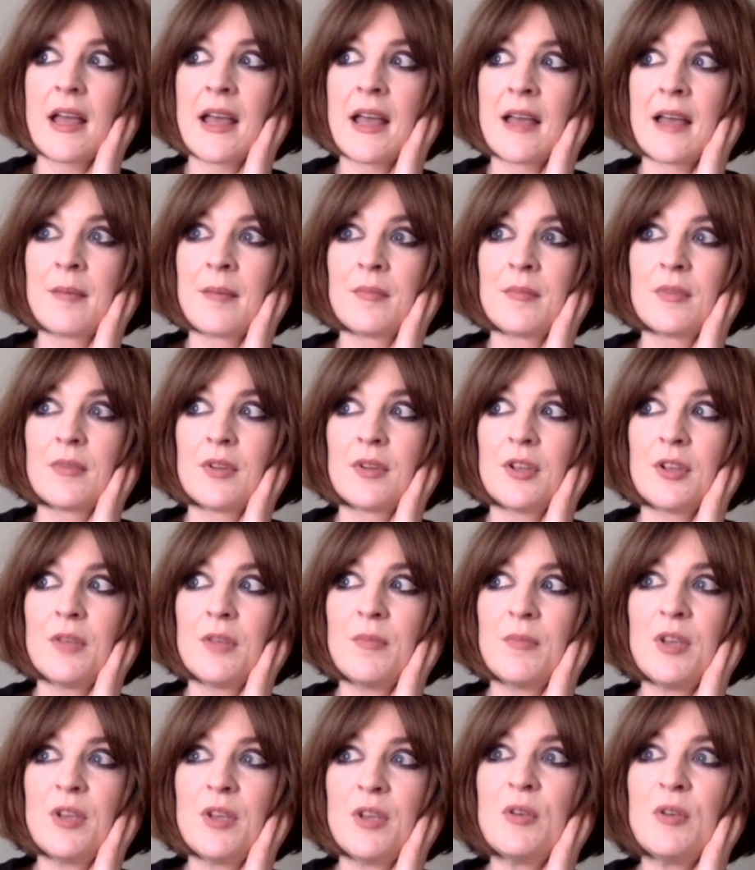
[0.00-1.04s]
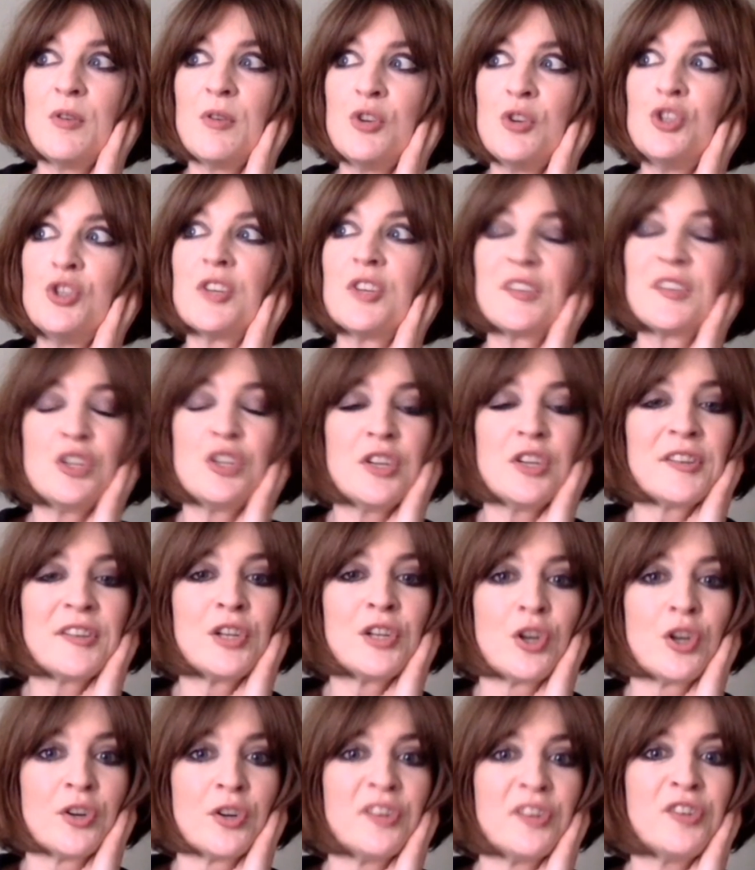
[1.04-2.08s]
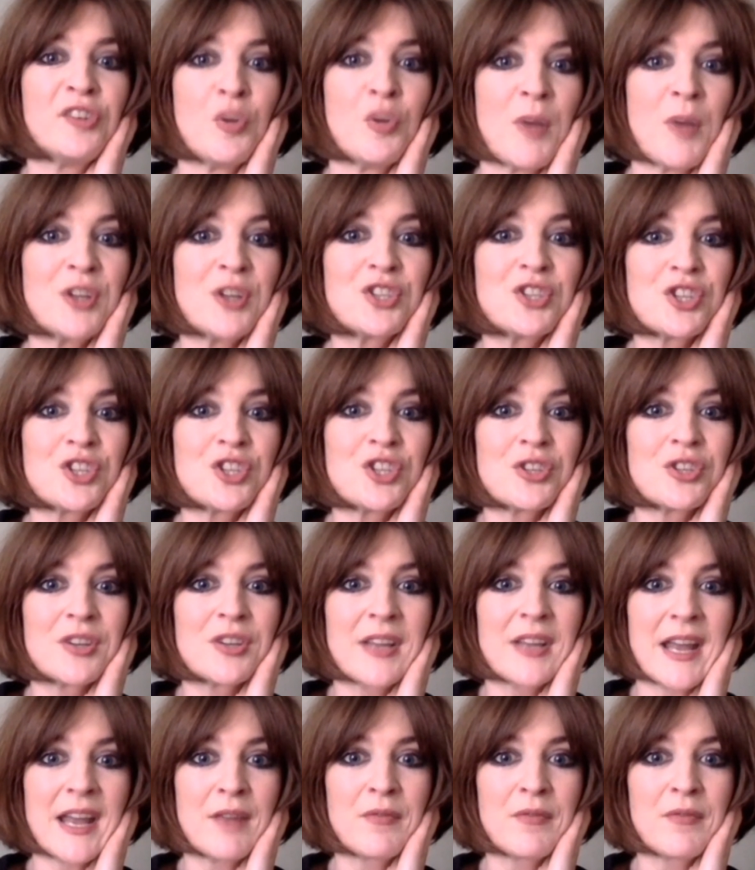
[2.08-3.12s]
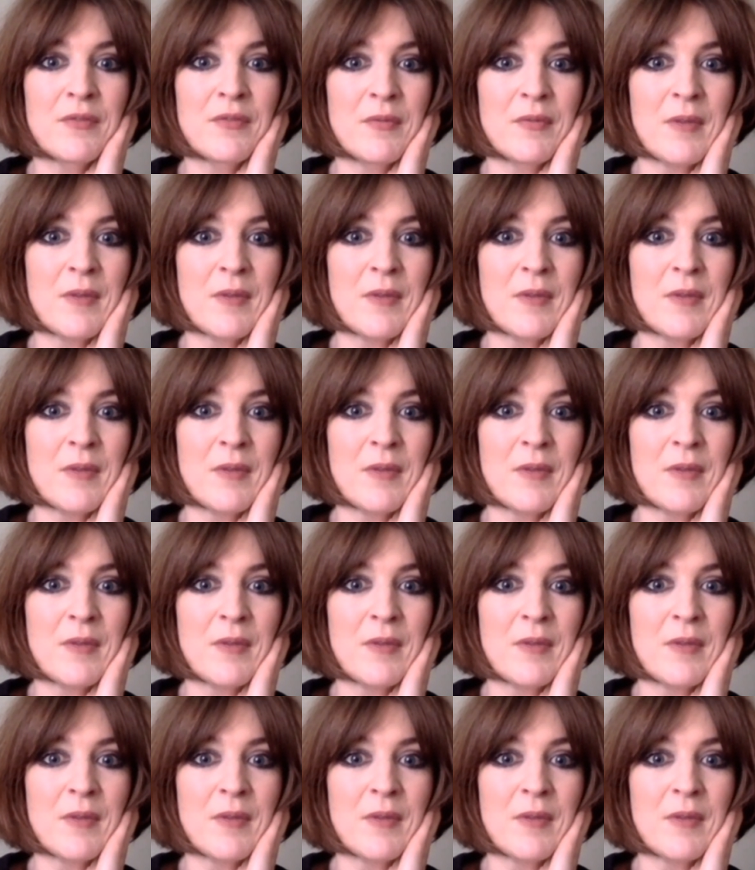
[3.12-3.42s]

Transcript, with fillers: You just learn so much, kind of